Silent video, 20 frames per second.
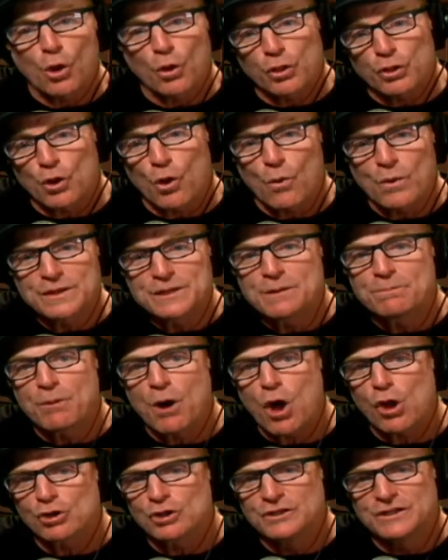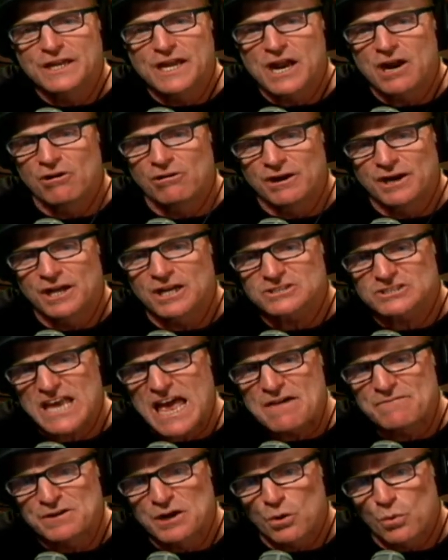throwing the ball in the air and us
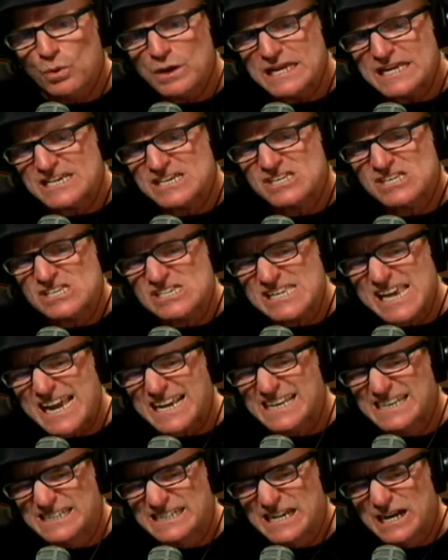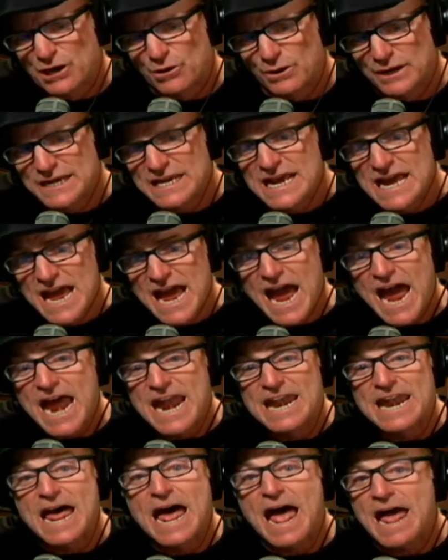having a weak secondary
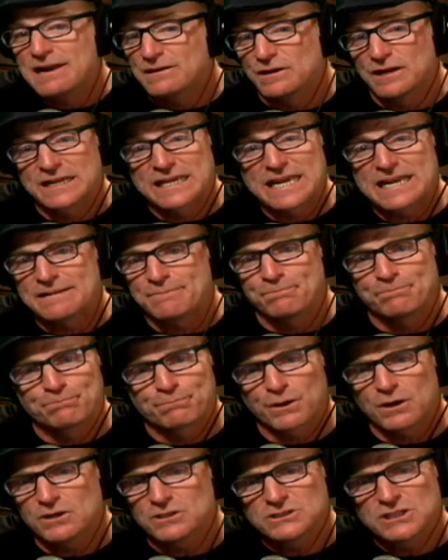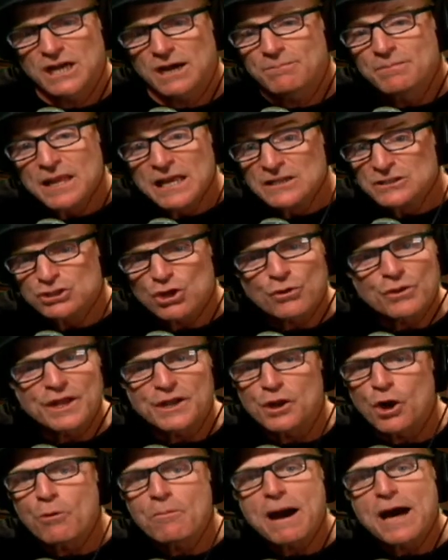and getting burnt up so that
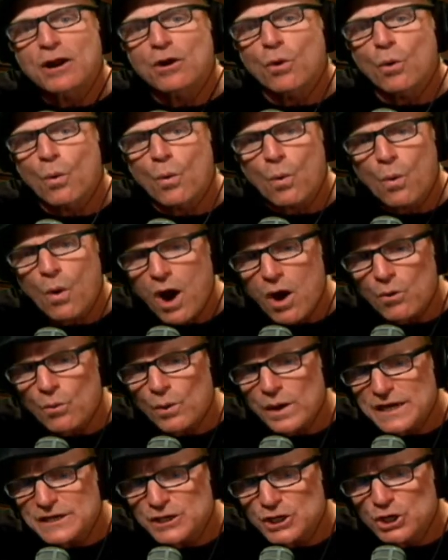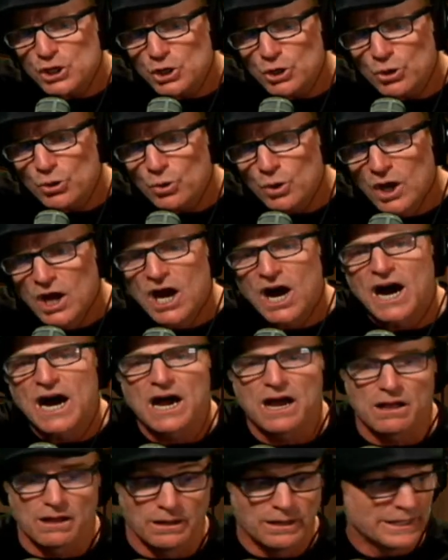no matter what we do,
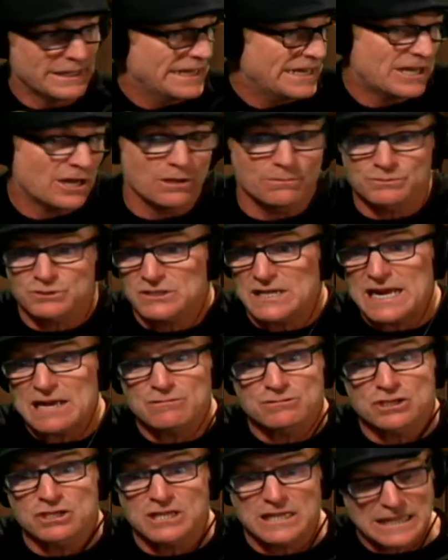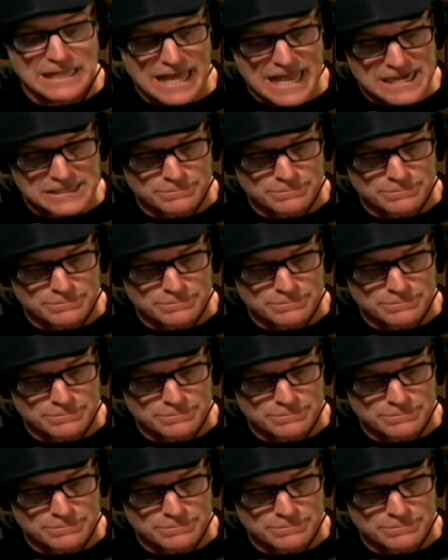it comes down to the last